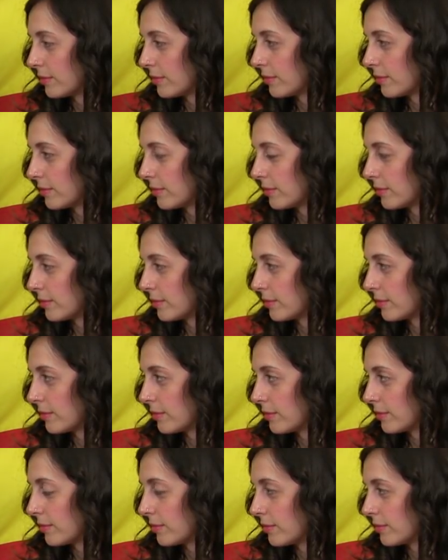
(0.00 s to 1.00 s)

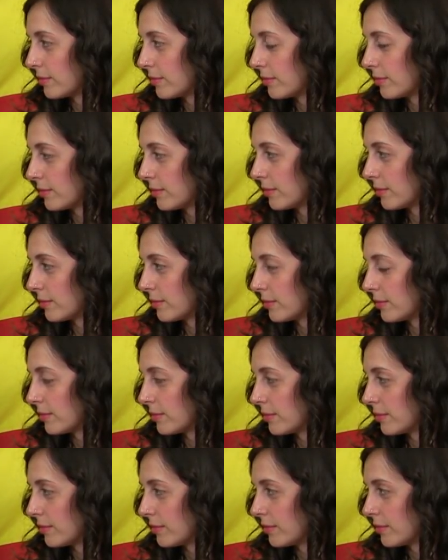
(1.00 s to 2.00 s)

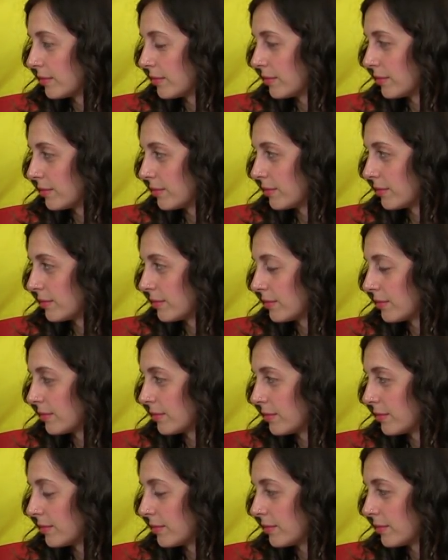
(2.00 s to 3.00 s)

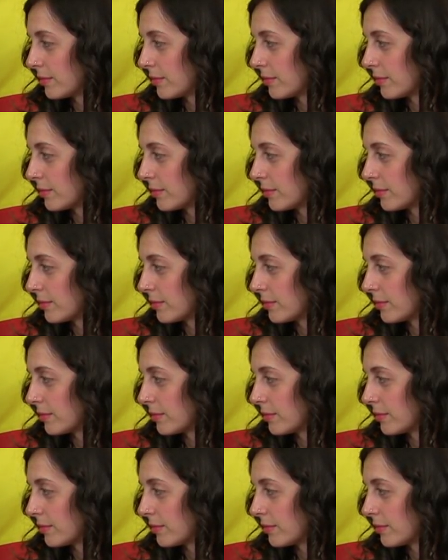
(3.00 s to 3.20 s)
[no speech]